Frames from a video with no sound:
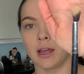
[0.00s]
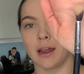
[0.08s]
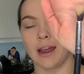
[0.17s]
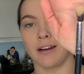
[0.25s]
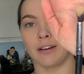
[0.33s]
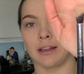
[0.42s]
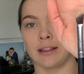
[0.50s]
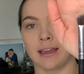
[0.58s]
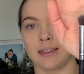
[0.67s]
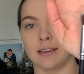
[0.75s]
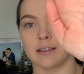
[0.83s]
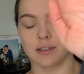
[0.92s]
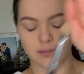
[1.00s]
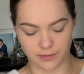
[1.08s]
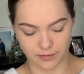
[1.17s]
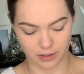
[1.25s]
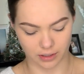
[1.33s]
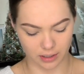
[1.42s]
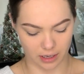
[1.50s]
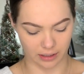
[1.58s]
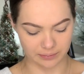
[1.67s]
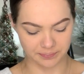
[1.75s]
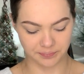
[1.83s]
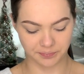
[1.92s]
I really like this for
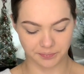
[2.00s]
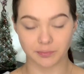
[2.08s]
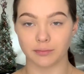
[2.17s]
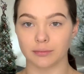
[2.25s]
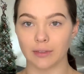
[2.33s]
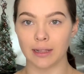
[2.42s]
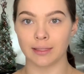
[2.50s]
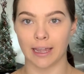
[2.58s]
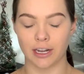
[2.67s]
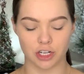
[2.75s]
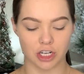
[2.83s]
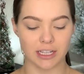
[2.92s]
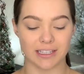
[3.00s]
lighter shades,